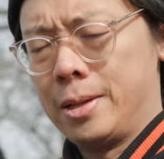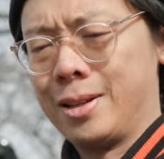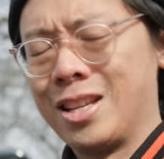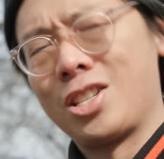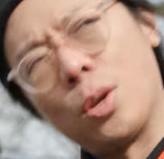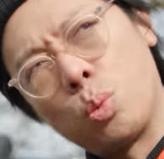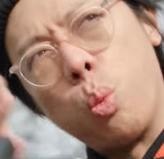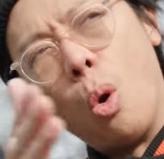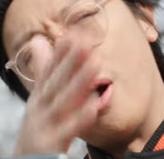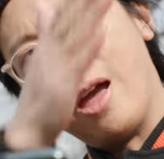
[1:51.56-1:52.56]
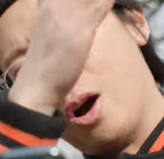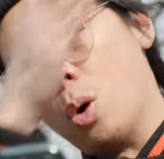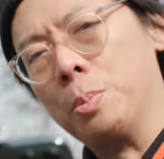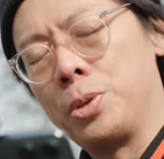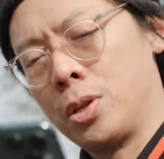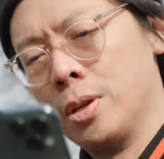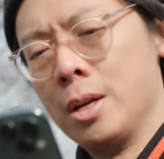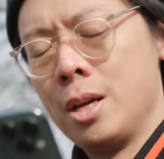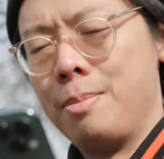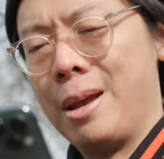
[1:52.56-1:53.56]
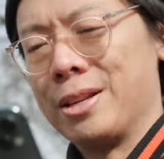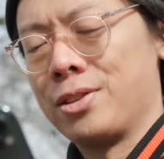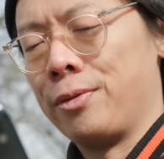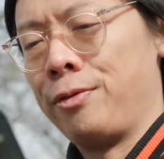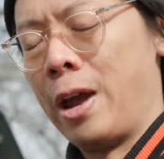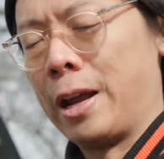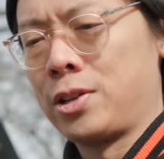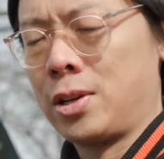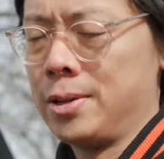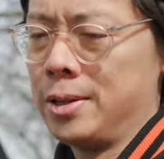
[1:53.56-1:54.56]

I guess that's what helps make this effect.